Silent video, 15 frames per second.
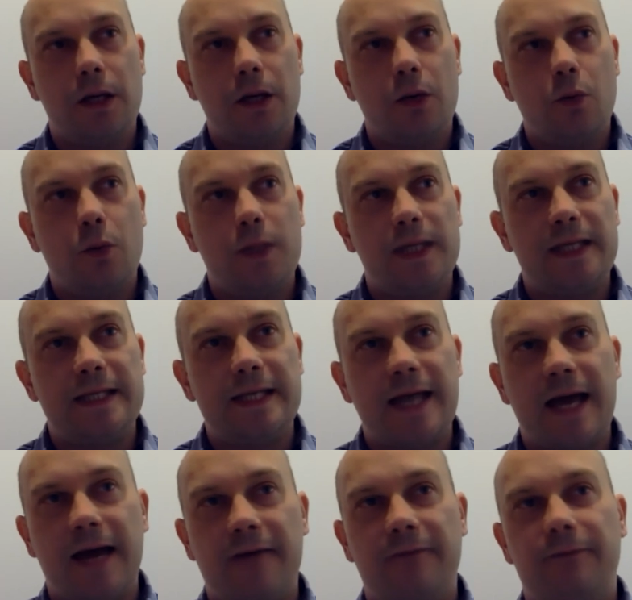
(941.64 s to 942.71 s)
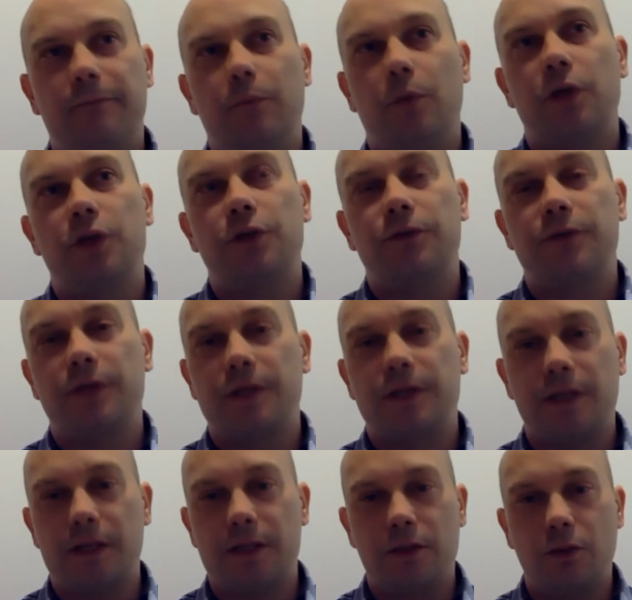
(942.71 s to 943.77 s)
we didn't have much of
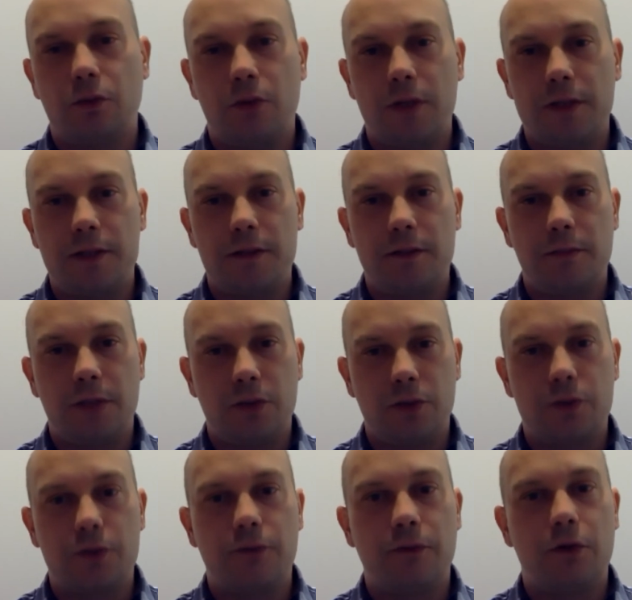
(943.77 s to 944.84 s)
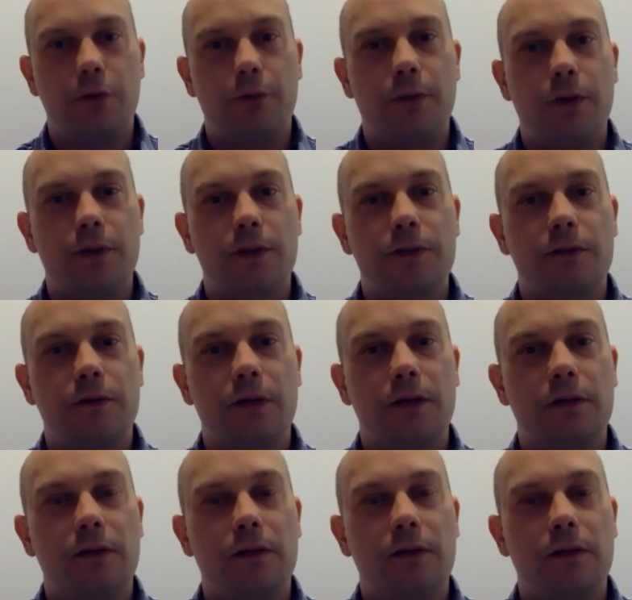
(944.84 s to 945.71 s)
success stories because of our past, right?